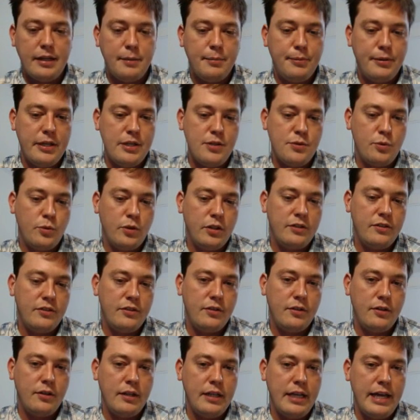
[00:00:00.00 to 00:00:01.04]
He plays rook
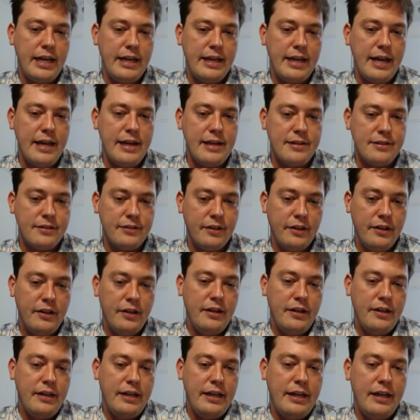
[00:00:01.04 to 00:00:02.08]
to a8,
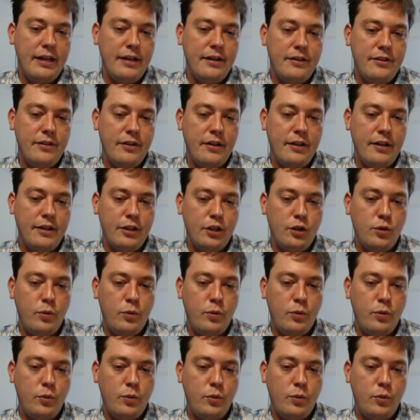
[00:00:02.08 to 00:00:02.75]
and the